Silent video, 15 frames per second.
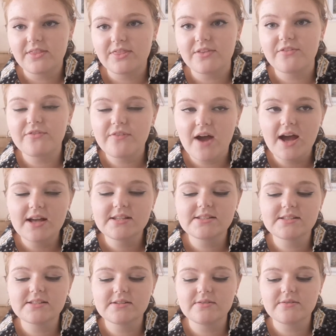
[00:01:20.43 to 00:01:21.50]

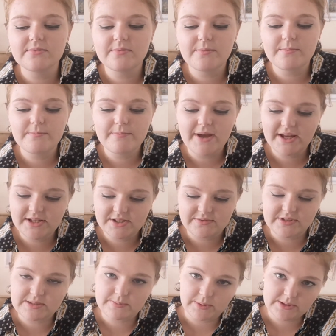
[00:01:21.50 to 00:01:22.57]
first major
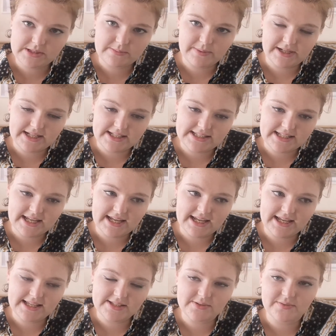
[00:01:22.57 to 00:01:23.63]

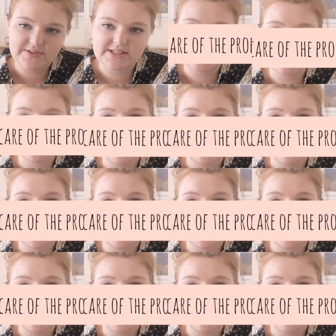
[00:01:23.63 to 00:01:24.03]
responsibility is obviously you